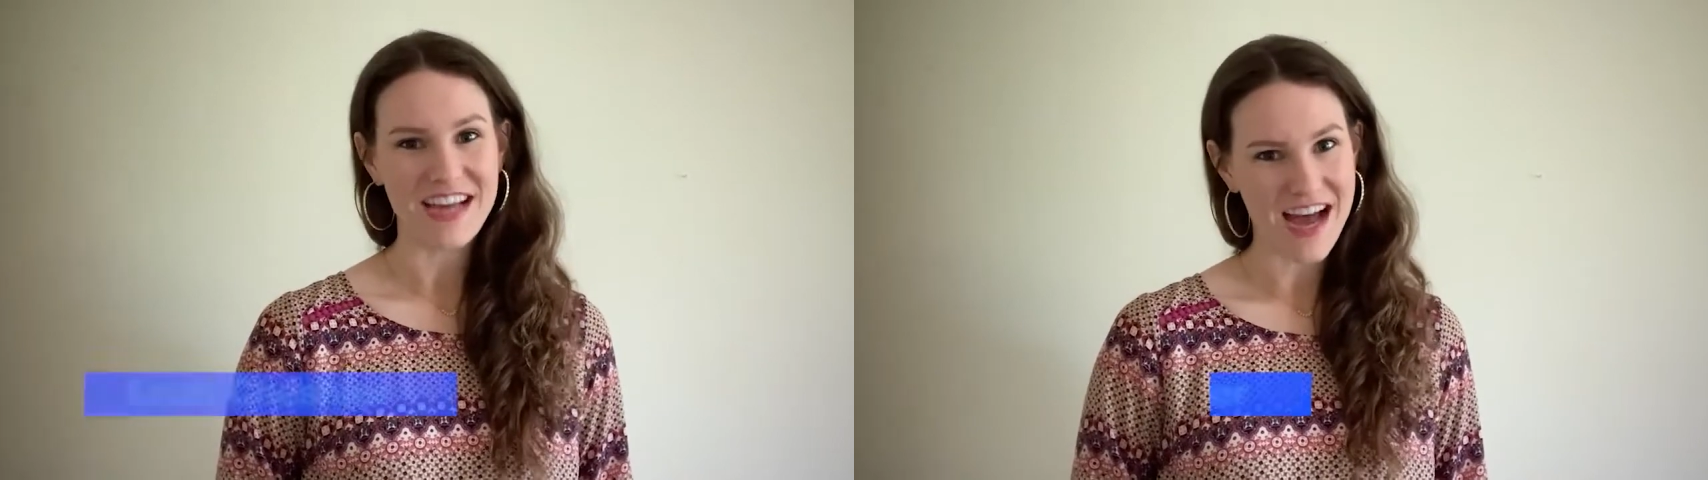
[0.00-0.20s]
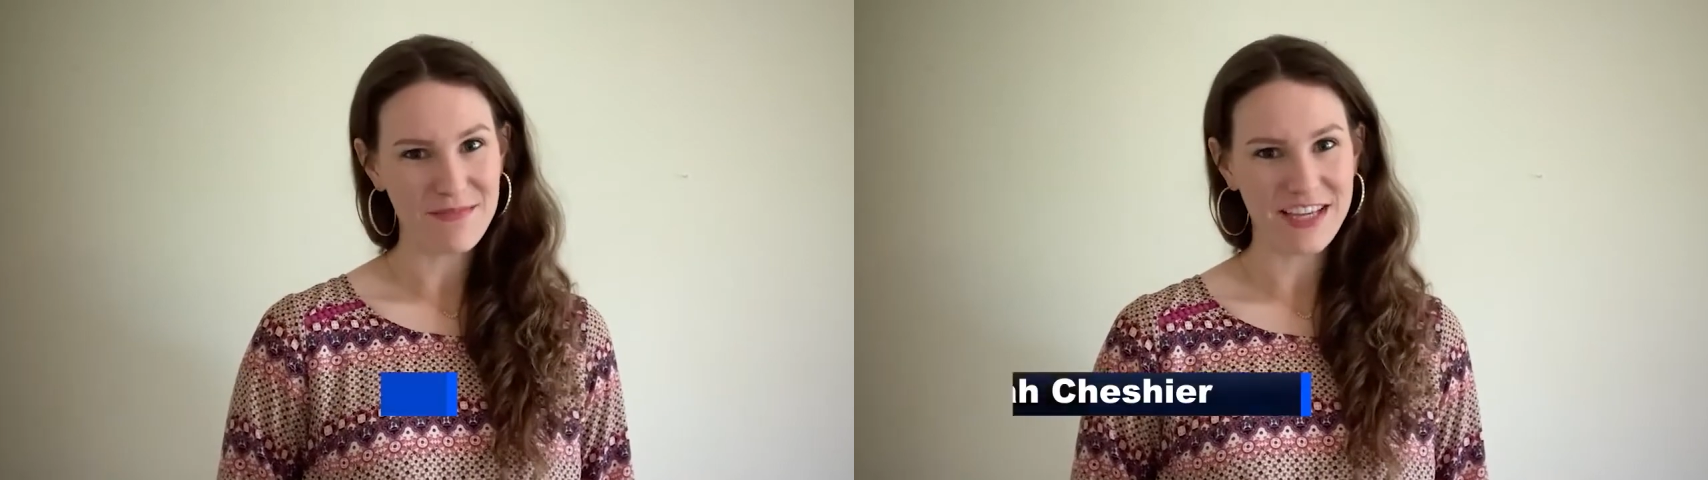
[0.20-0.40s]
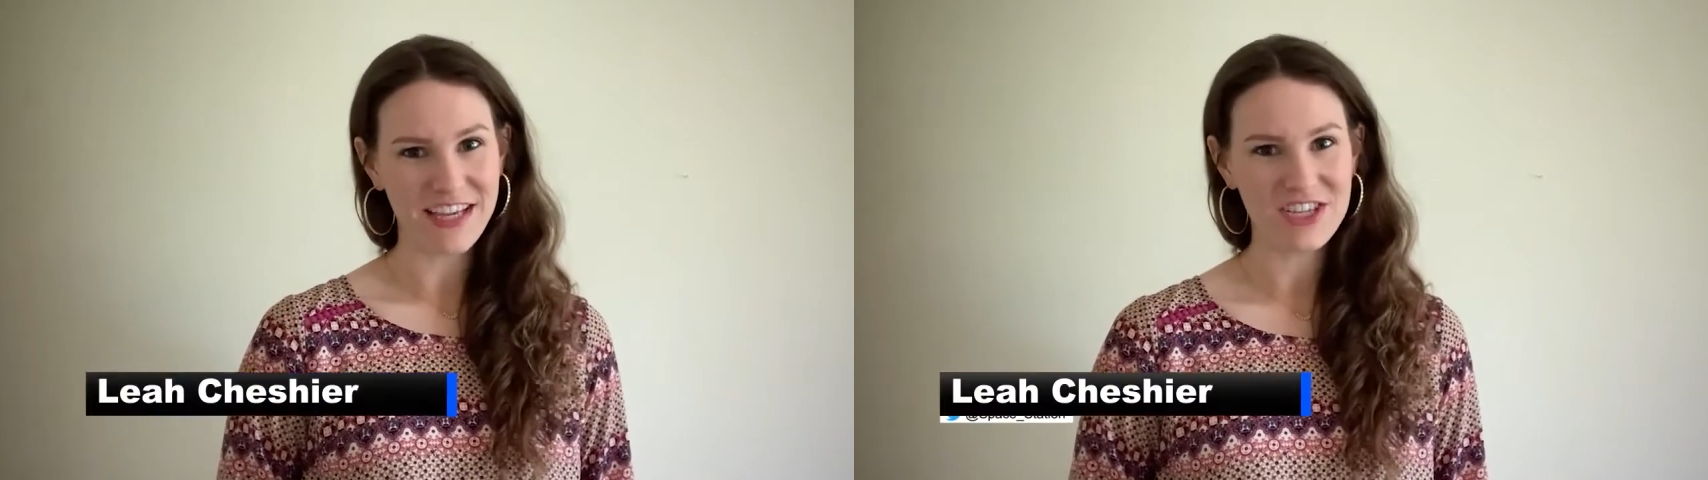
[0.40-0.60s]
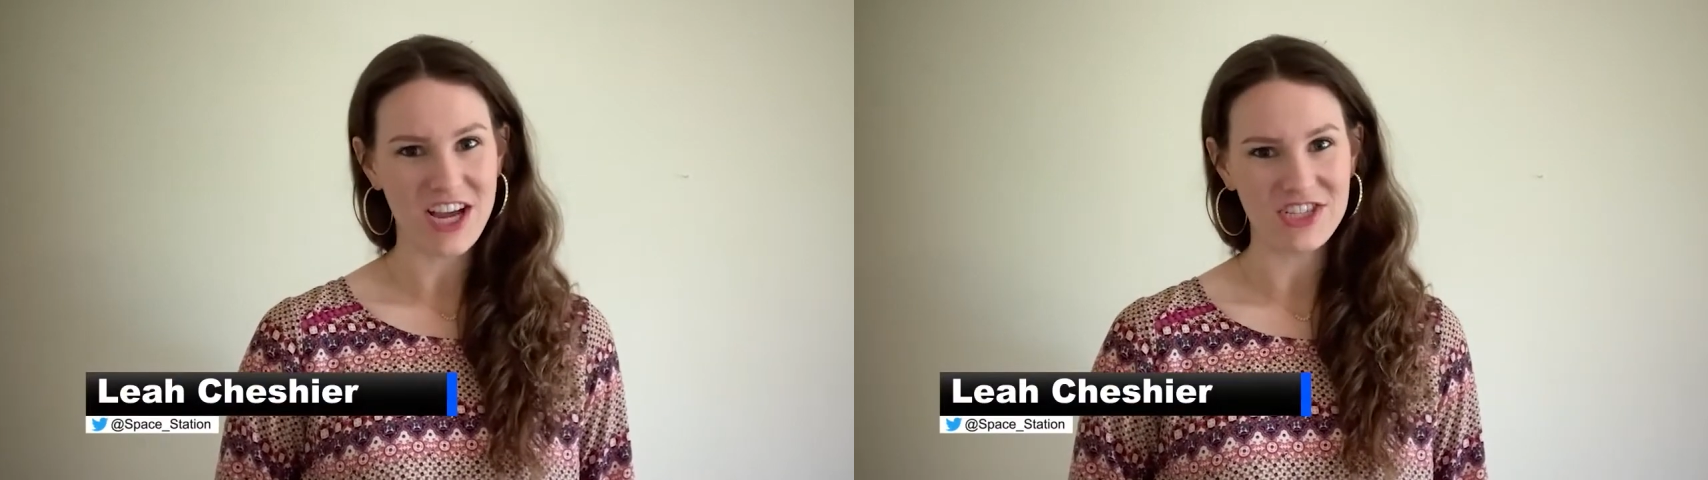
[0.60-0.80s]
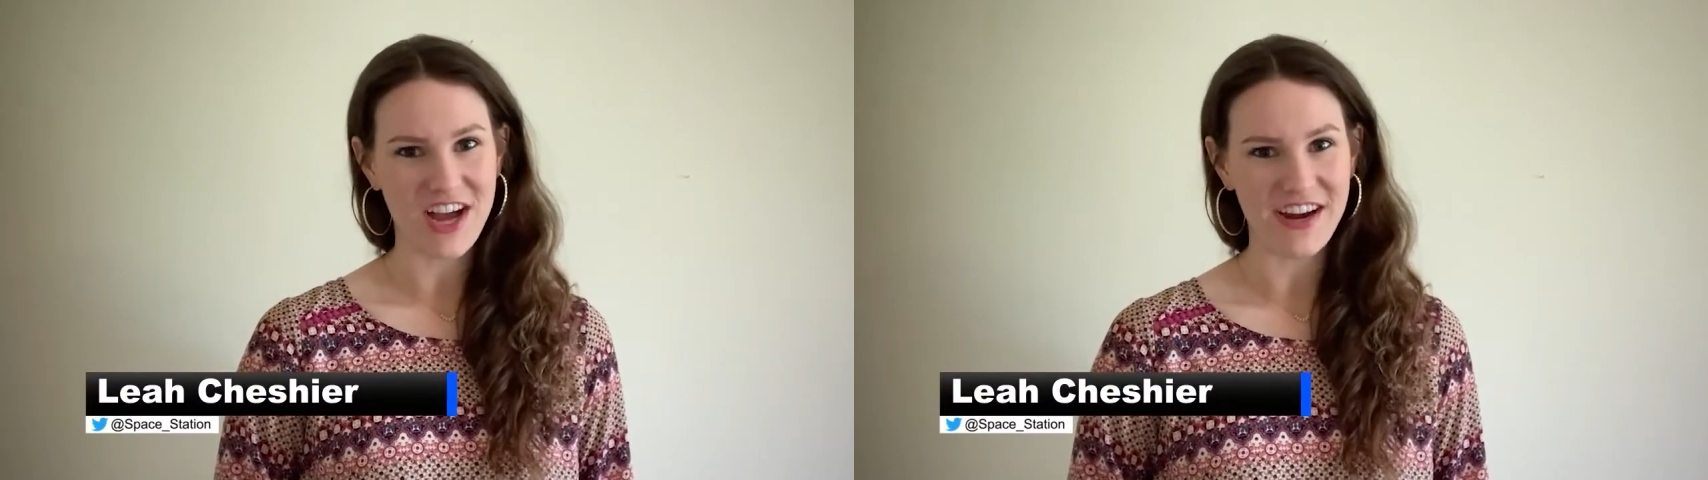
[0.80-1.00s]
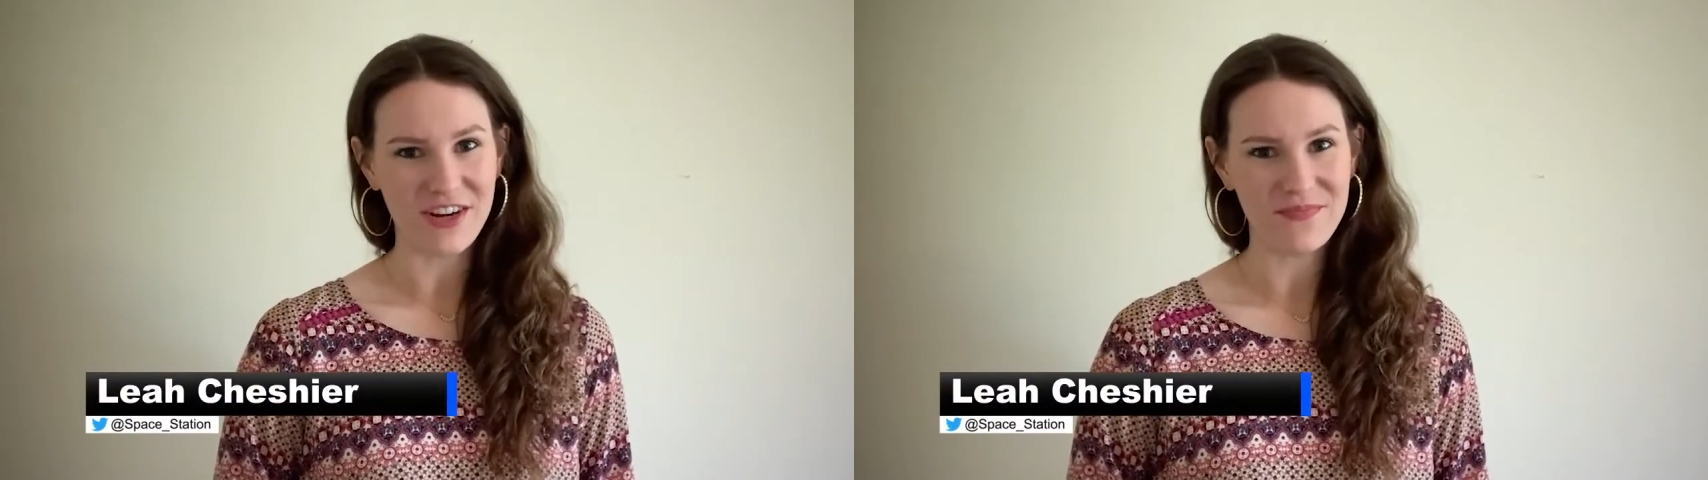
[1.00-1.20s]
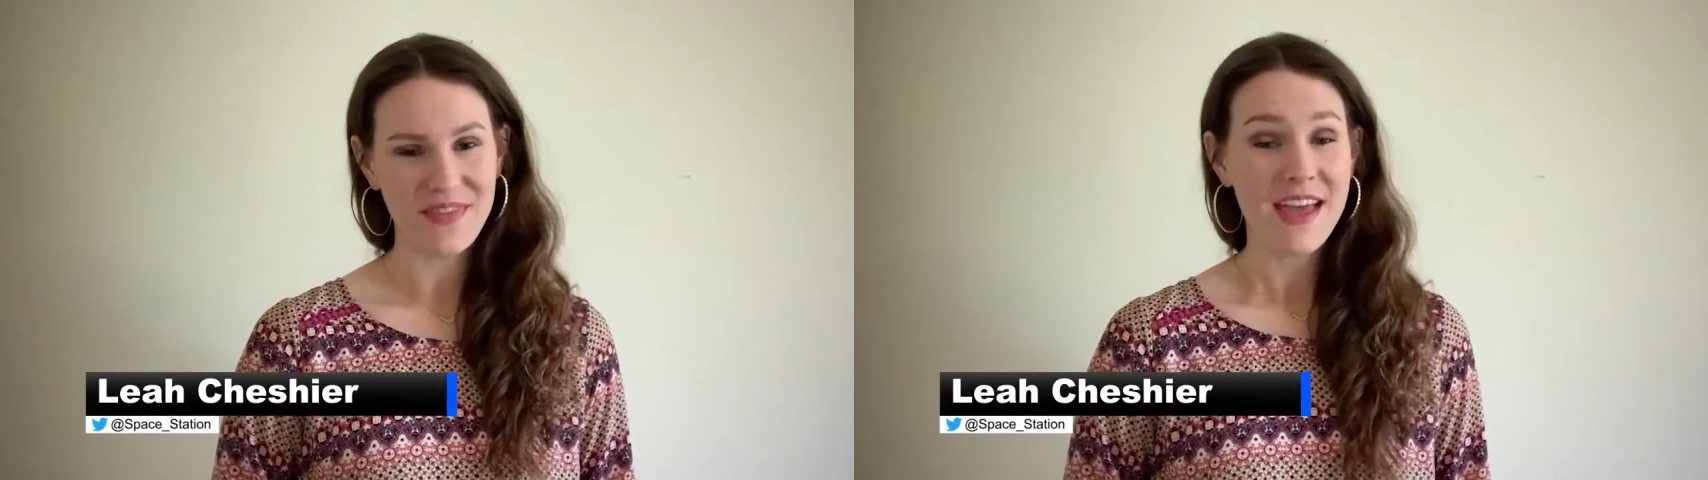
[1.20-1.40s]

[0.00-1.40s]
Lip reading: I'm Leah Cheshire.